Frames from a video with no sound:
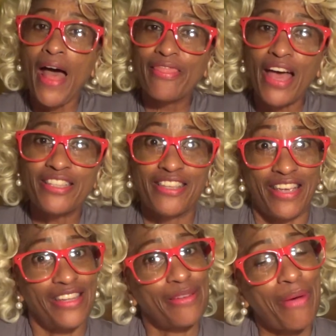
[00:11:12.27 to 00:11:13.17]
That's the
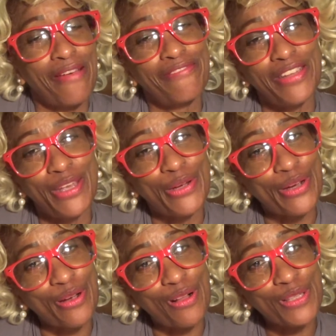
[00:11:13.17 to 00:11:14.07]
end of my video,
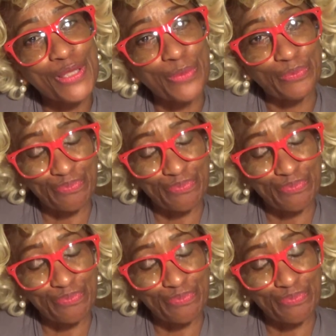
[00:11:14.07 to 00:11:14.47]
girls.